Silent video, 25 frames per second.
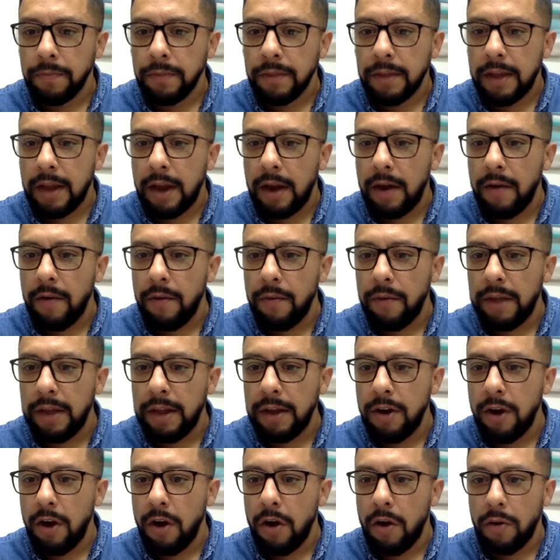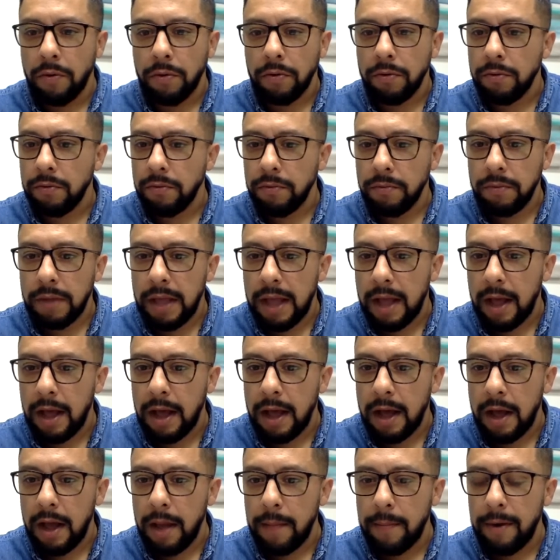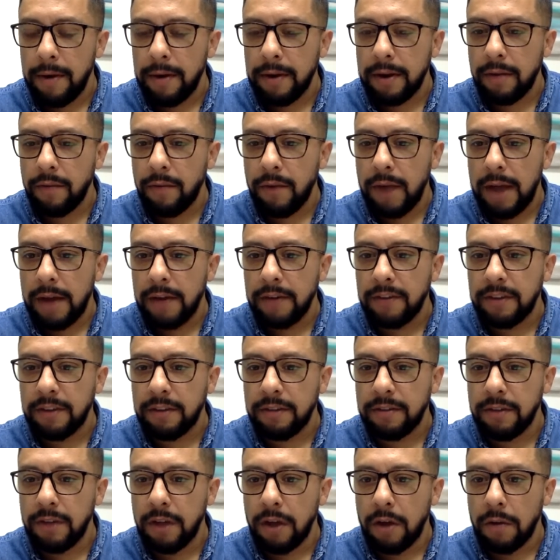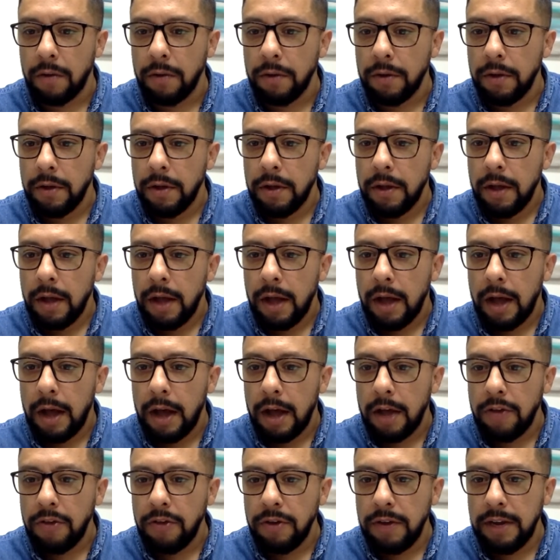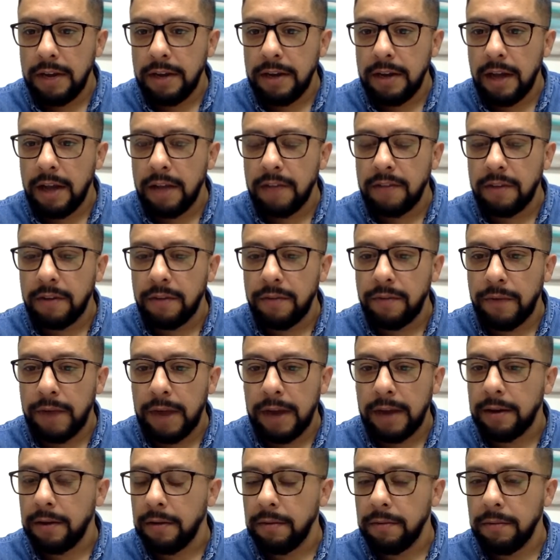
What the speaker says: Karen Reed, no. American Writer says no. You need guns and fight.